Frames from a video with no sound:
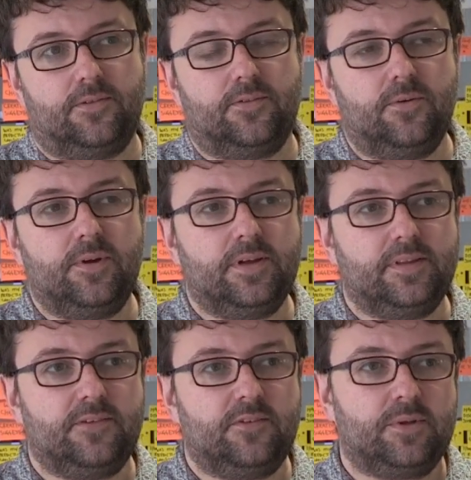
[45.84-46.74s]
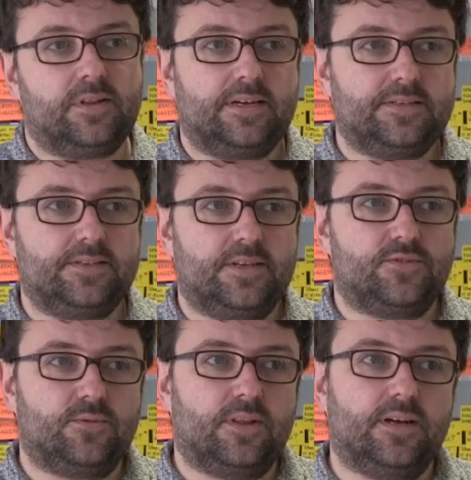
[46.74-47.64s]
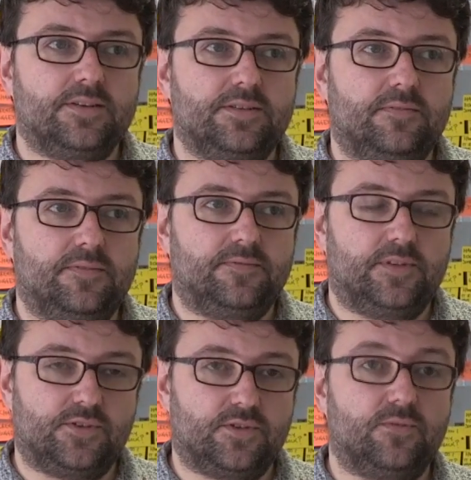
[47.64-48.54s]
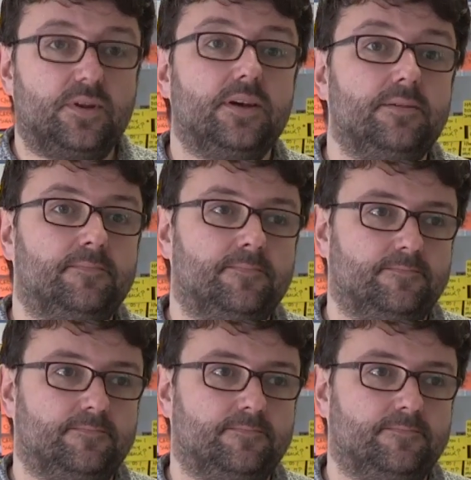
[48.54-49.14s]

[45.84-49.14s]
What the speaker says: The Storyline data model has a central class of the storyline,